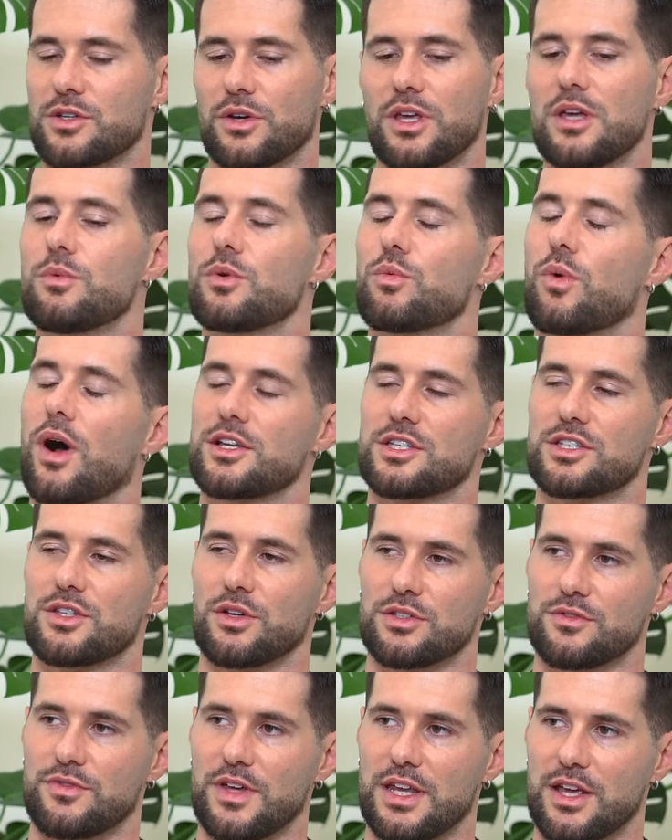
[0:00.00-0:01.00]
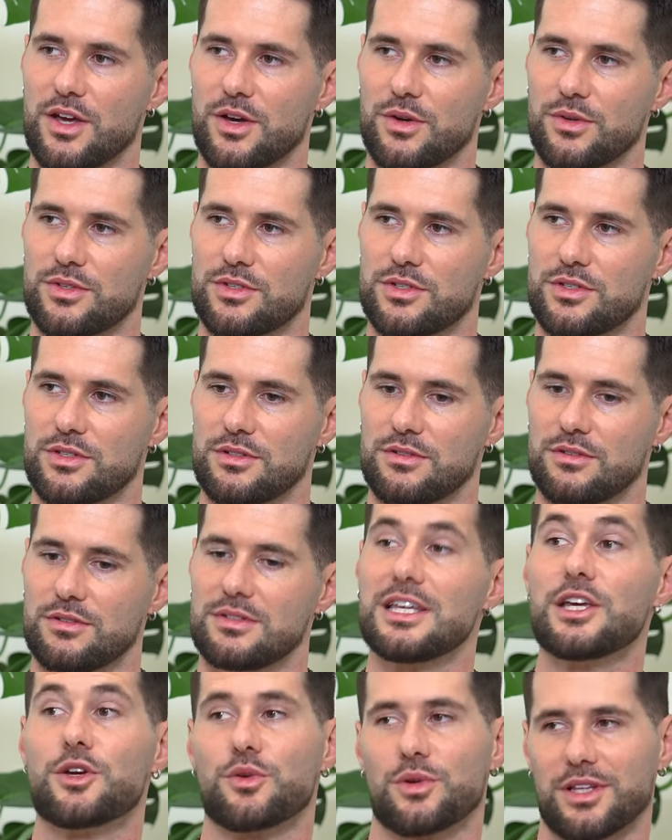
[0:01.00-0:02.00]
So he would watch those videos
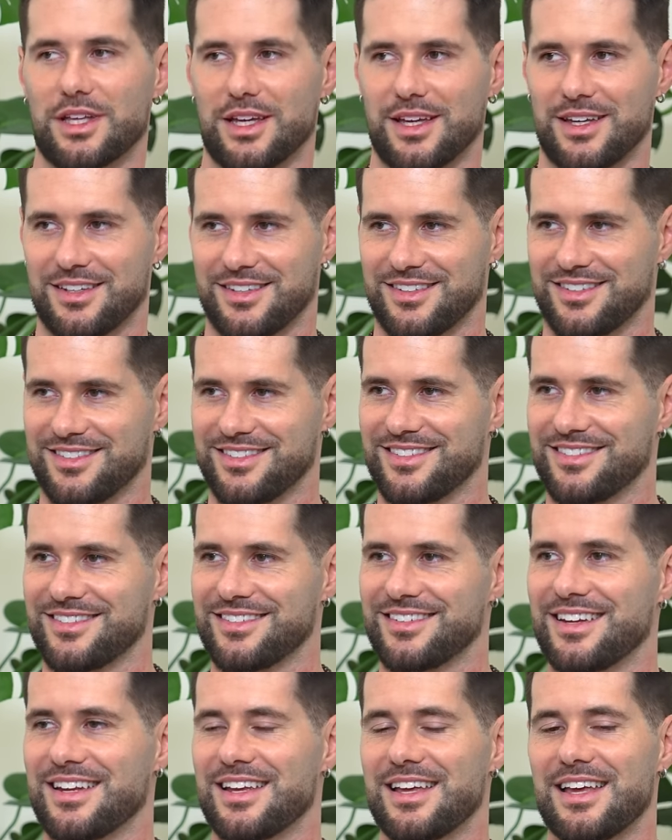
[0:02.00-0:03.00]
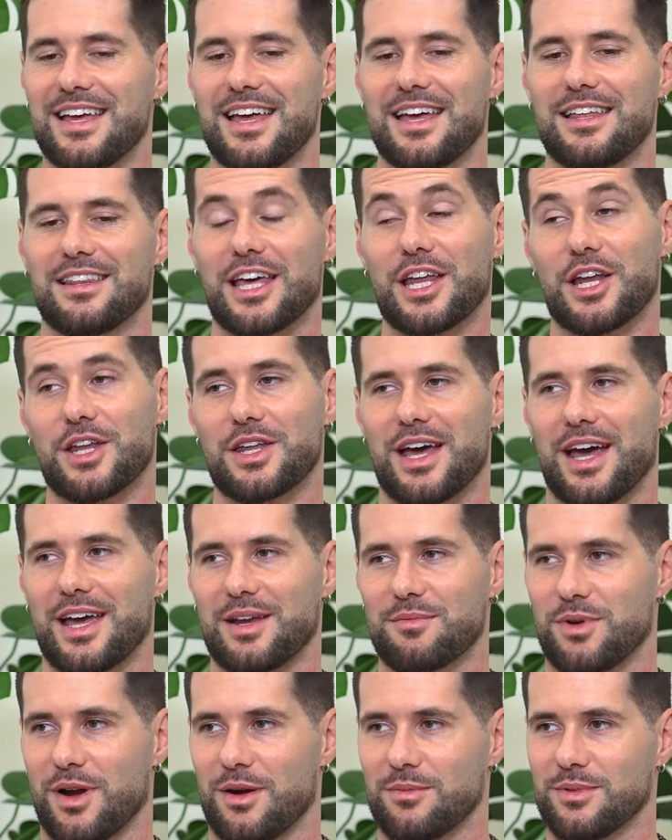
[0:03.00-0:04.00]
secretly, late at
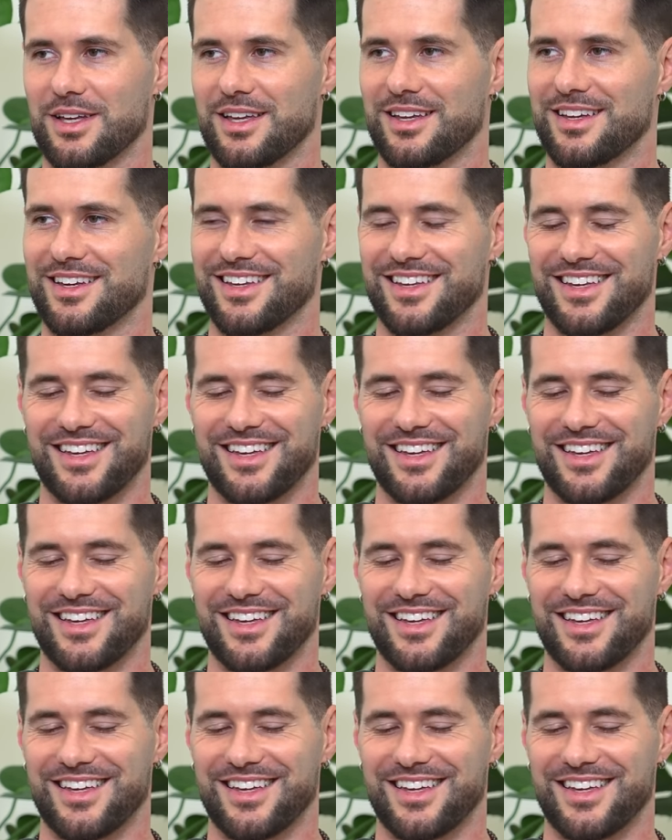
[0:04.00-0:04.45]
night, probably.